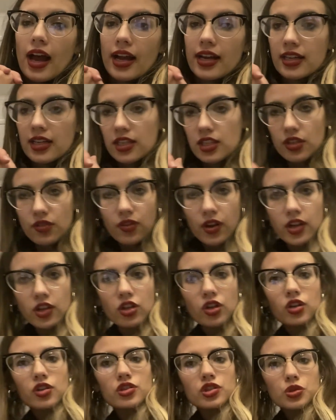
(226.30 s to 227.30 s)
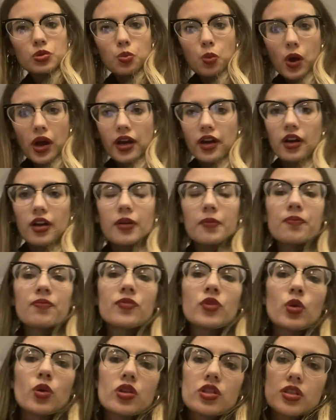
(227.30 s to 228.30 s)
I need to find her a sweater
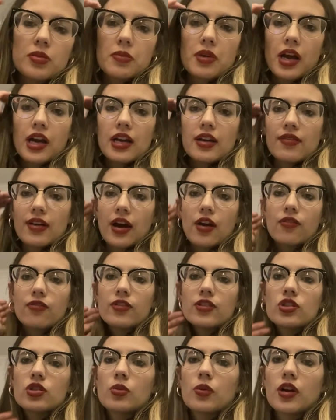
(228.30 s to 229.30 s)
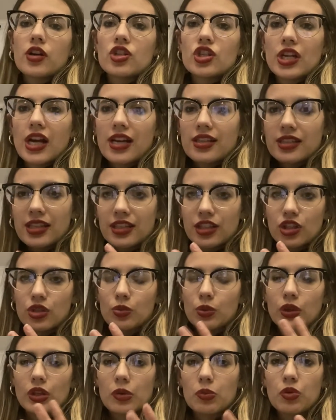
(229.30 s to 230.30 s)
or some kind of outfit to wear. She has like
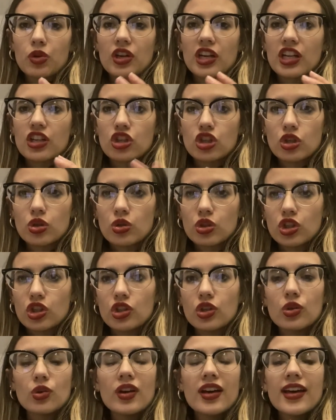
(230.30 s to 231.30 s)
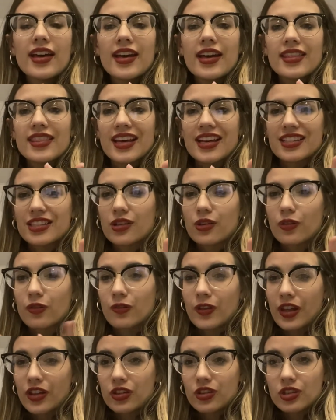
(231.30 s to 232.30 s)
this really pretty tutu that has little
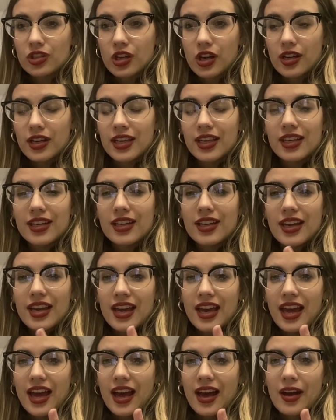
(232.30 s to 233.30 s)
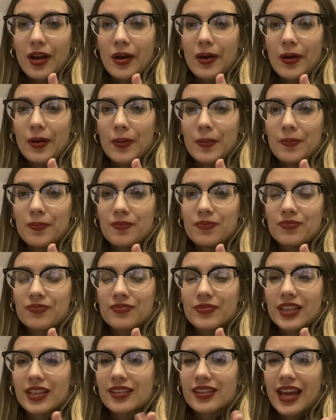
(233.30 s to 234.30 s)
feathers on it. Um,
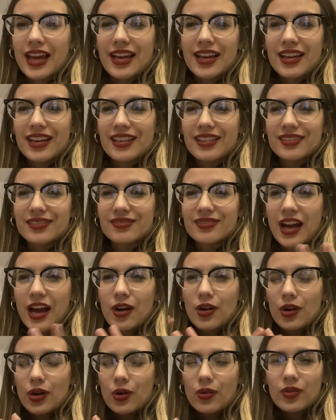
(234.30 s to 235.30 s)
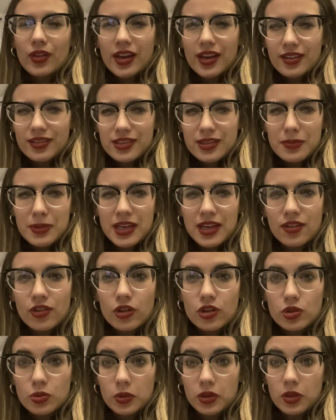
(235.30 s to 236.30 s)
like, I don't know, like to me it
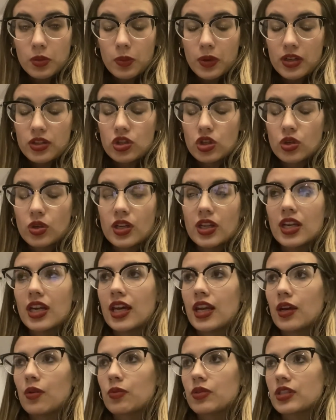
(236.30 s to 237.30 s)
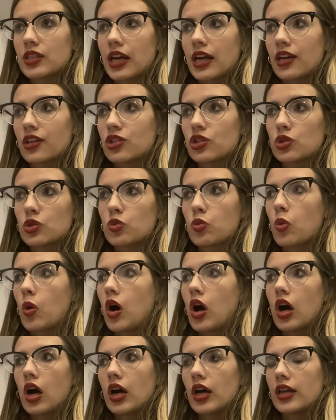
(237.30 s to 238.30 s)
looks really wintry and it was like a
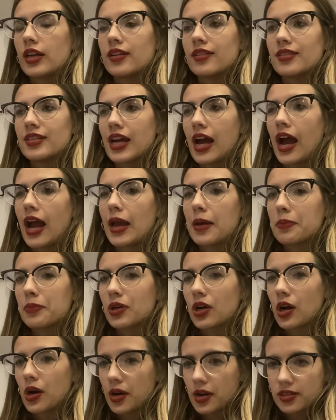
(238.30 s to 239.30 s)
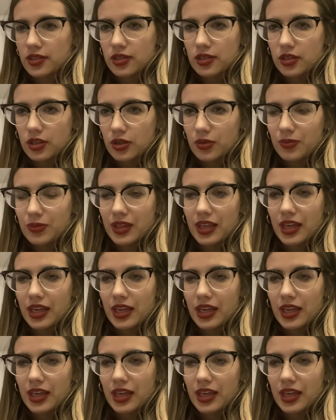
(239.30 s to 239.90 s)
swan type costume